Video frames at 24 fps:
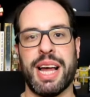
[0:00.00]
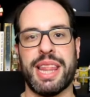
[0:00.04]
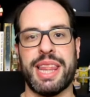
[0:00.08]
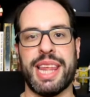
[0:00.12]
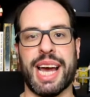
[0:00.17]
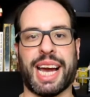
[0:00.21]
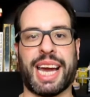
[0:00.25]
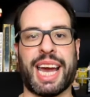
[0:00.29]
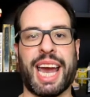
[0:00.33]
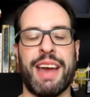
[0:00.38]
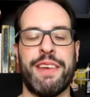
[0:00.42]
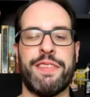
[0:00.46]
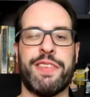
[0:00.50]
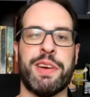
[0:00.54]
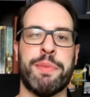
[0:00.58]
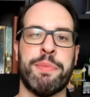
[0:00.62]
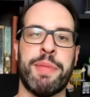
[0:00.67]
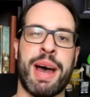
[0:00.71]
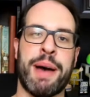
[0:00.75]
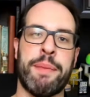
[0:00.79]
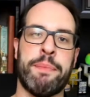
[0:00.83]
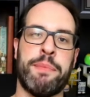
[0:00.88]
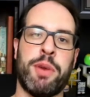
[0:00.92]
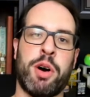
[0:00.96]
that gave him
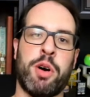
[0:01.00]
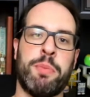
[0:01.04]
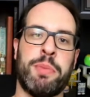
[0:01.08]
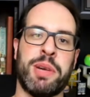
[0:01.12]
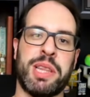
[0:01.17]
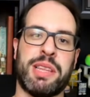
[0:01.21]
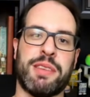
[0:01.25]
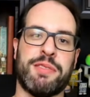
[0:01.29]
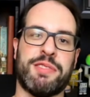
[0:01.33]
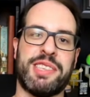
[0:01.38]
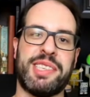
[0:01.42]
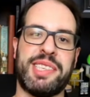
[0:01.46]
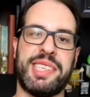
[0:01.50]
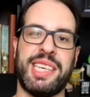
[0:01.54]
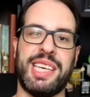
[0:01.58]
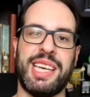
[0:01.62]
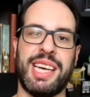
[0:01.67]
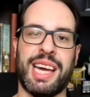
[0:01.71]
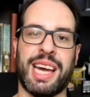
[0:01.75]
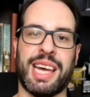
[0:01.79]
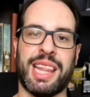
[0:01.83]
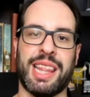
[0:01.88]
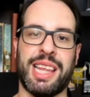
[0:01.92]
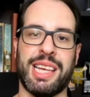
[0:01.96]
that moment of
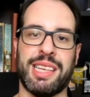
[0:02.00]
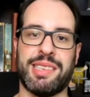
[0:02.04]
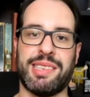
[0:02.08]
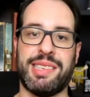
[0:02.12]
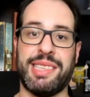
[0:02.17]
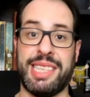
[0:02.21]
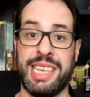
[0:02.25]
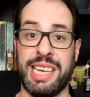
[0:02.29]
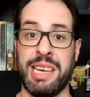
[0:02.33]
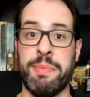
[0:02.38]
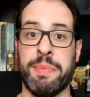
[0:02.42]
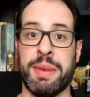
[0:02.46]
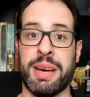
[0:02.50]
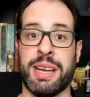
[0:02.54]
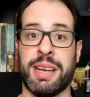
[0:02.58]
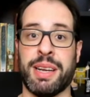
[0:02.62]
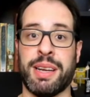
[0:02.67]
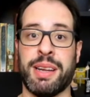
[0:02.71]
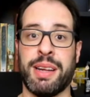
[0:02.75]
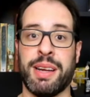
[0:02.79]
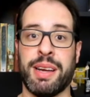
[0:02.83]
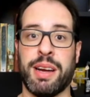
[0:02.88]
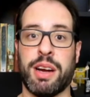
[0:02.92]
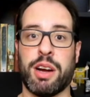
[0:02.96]
seeing this demon